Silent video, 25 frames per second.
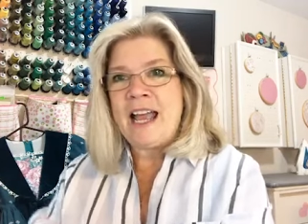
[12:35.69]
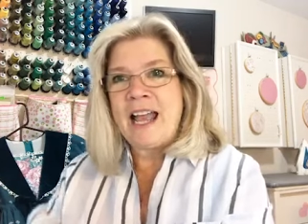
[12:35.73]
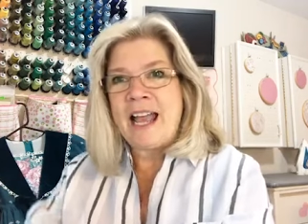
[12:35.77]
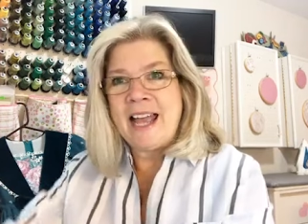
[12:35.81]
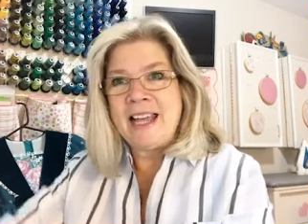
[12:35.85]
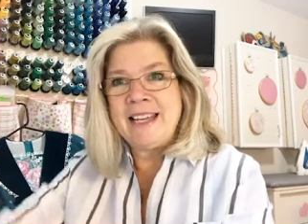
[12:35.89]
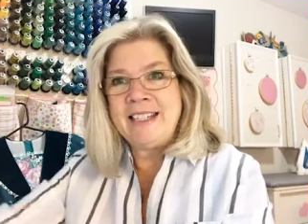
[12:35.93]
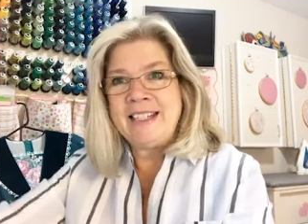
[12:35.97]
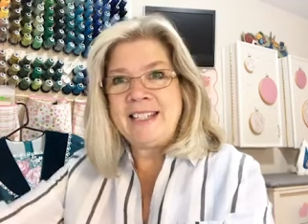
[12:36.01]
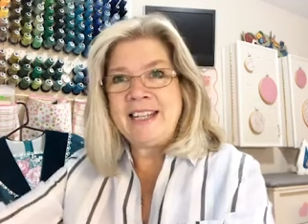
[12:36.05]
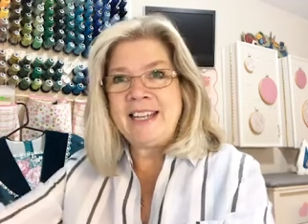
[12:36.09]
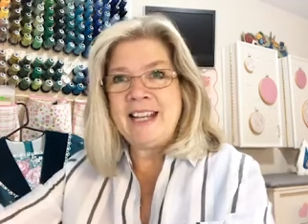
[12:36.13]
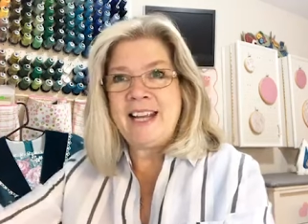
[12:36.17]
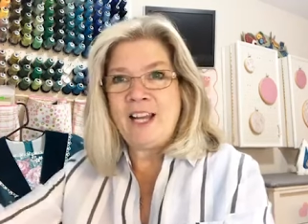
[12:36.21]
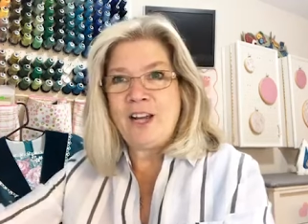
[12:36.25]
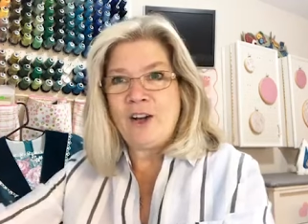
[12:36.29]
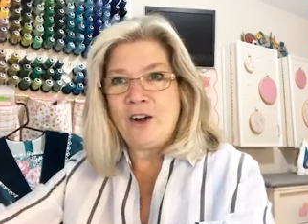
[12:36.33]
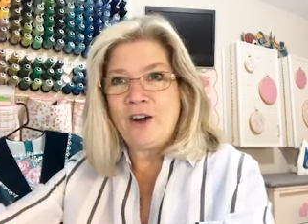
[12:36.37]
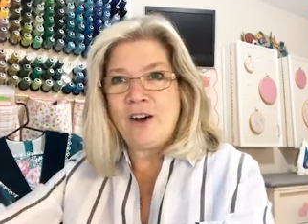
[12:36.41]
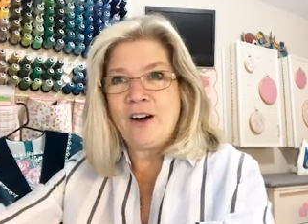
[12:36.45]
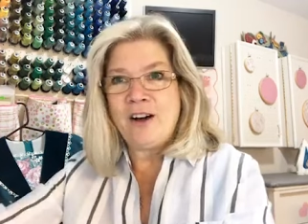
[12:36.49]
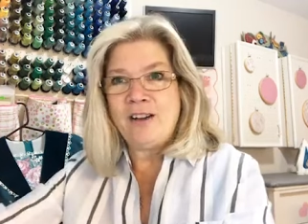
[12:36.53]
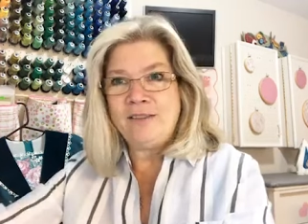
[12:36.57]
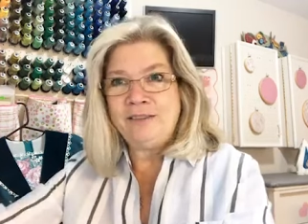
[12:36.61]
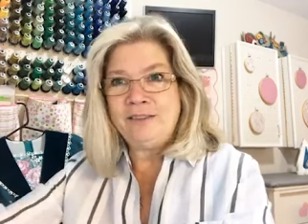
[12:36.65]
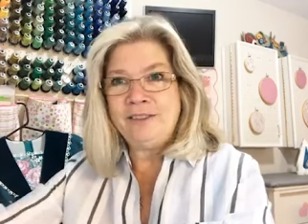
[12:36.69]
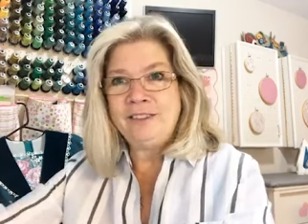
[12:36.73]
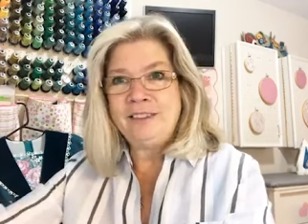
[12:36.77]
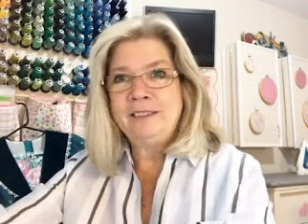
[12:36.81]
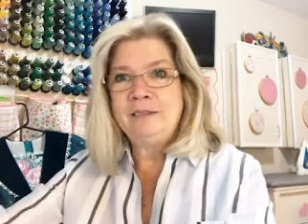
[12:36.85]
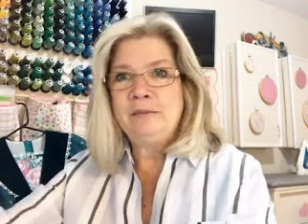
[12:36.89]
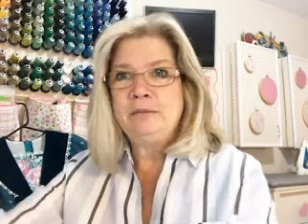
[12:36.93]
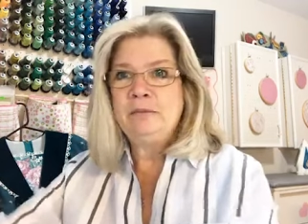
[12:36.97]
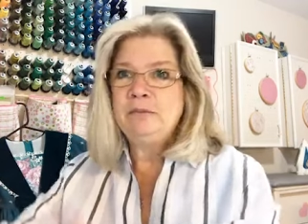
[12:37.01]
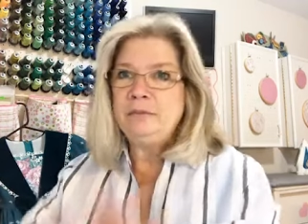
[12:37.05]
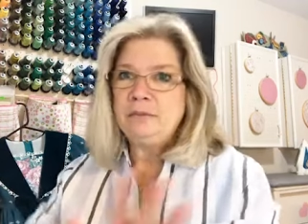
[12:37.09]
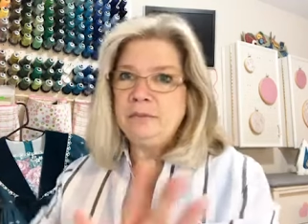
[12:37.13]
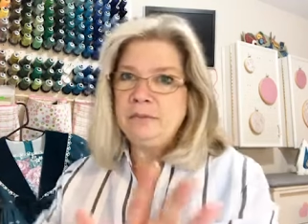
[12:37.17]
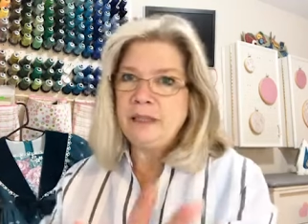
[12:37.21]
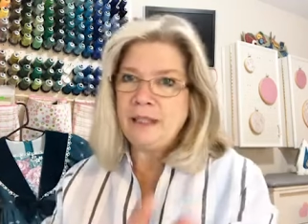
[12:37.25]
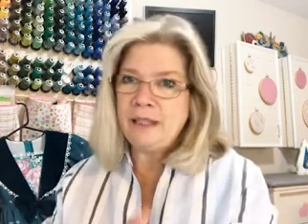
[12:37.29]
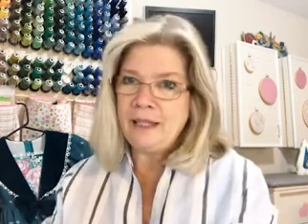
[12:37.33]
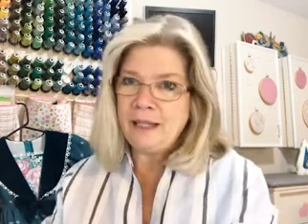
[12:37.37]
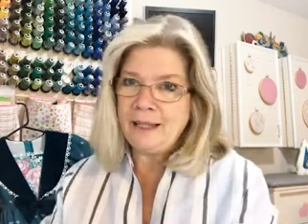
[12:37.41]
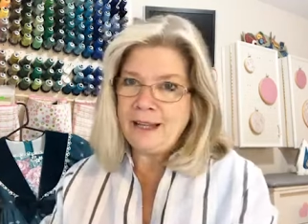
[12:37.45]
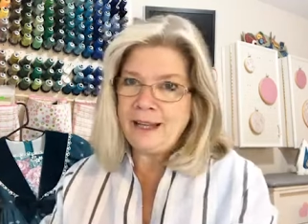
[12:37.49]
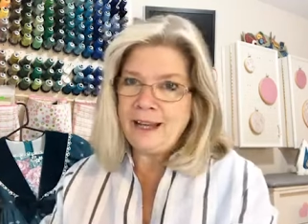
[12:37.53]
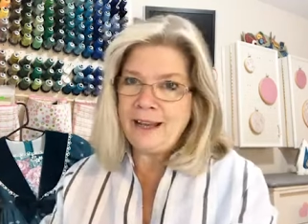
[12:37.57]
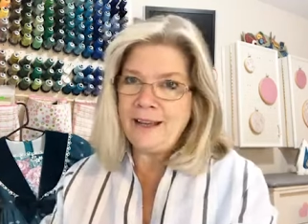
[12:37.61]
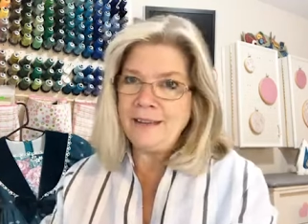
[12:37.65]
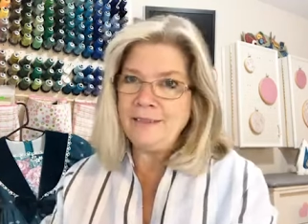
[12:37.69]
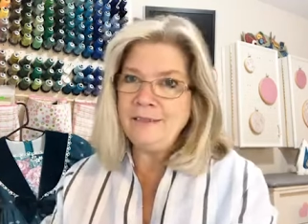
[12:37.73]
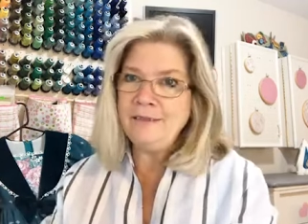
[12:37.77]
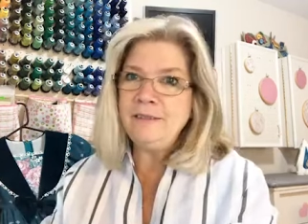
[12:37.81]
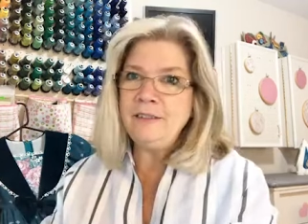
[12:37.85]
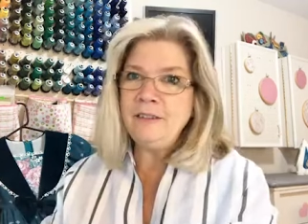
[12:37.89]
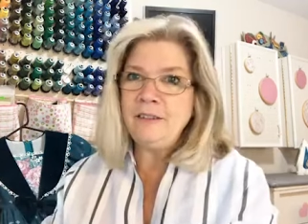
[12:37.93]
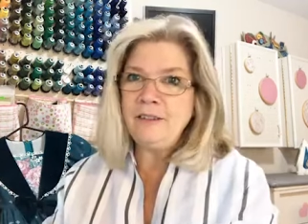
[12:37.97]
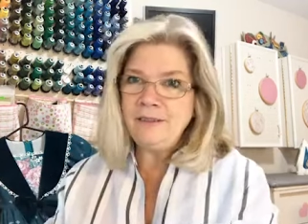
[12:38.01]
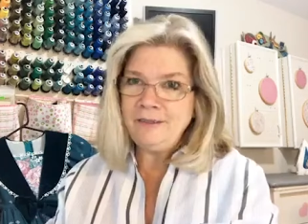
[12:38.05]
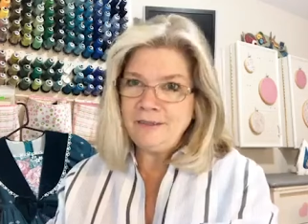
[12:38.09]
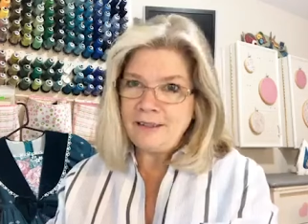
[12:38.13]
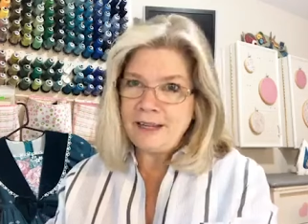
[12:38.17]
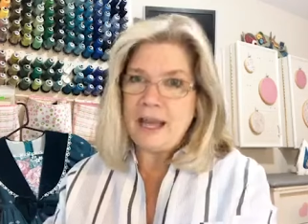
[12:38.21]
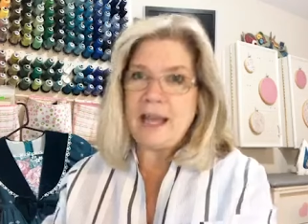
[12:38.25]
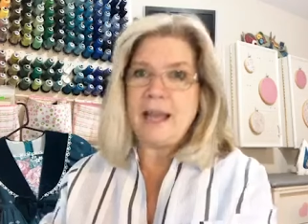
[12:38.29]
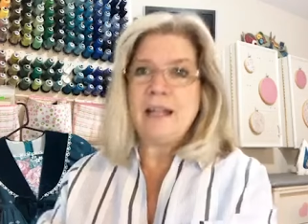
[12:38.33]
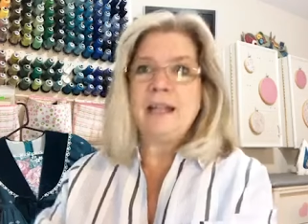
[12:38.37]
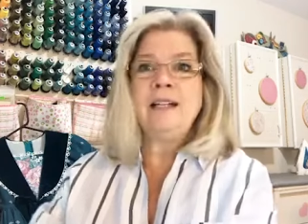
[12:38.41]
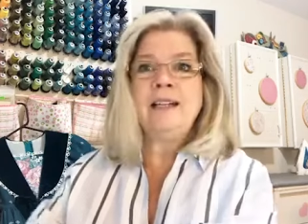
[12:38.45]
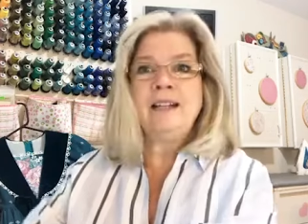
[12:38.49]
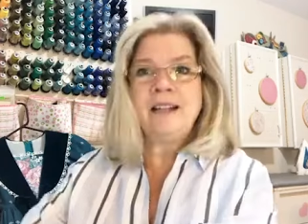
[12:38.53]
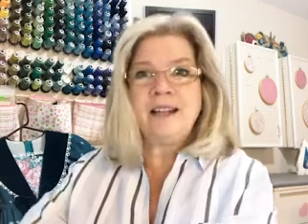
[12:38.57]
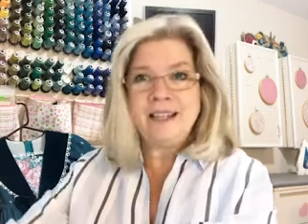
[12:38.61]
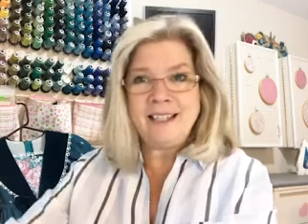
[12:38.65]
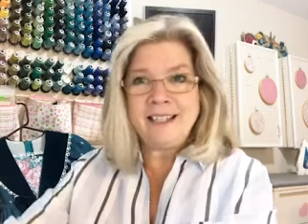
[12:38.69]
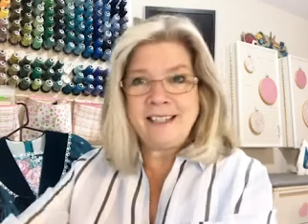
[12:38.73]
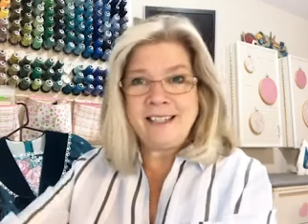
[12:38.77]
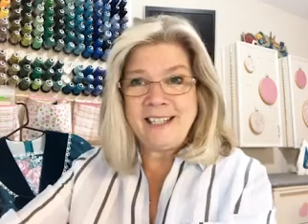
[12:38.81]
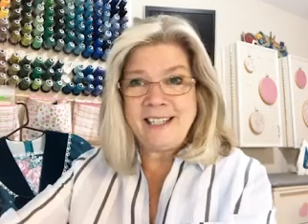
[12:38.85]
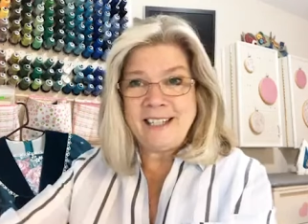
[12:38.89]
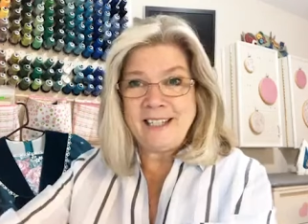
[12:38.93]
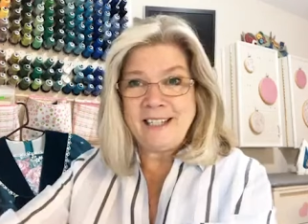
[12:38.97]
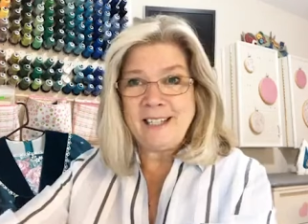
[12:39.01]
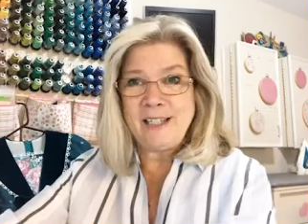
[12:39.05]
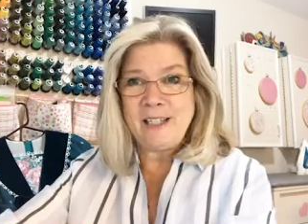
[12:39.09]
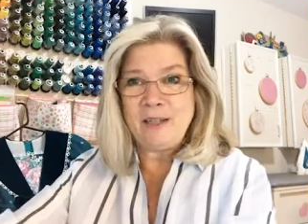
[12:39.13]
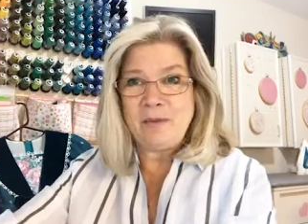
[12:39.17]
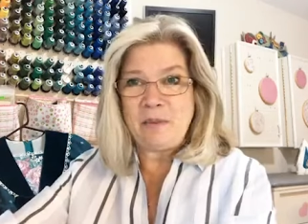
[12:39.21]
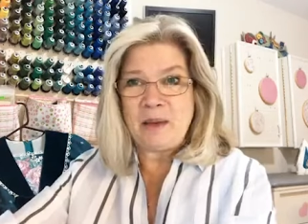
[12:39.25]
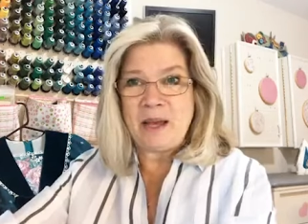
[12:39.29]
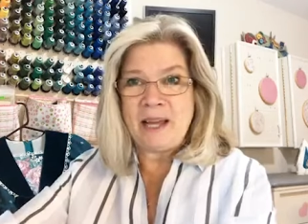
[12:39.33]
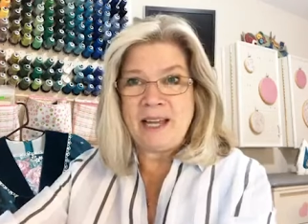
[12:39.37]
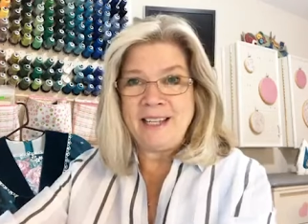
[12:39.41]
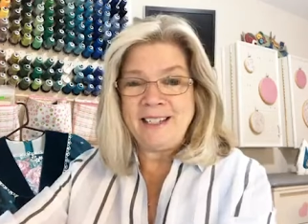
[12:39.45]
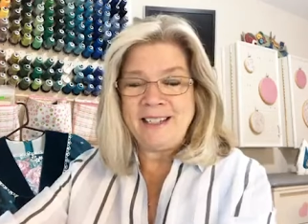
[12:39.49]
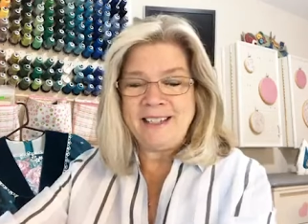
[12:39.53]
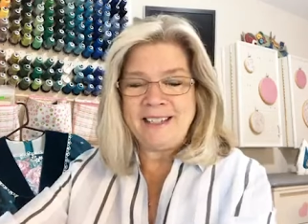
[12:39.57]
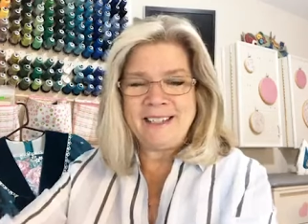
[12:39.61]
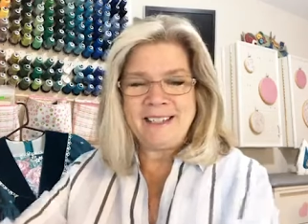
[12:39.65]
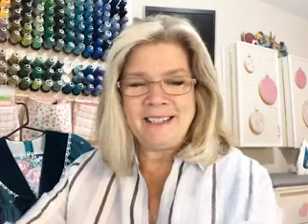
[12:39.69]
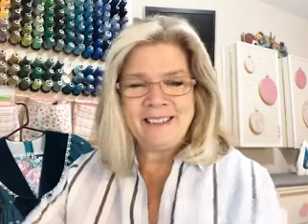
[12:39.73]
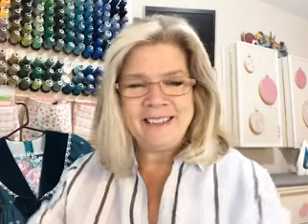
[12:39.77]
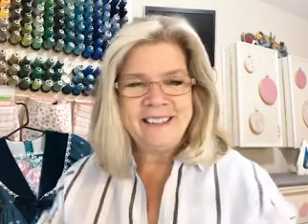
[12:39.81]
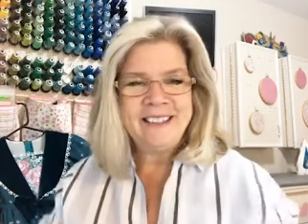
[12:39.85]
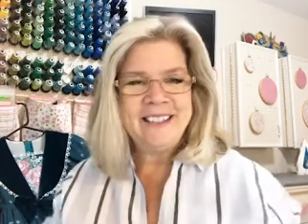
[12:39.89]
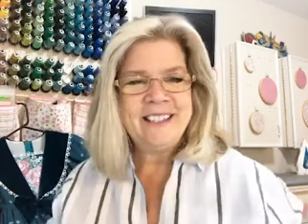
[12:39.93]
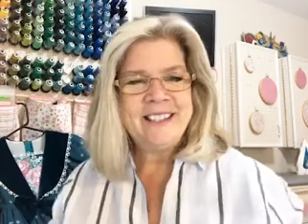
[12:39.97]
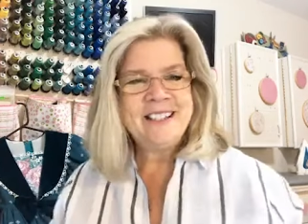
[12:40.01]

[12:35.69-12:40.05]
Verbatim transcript: and take off. Again, at a nice easy pace.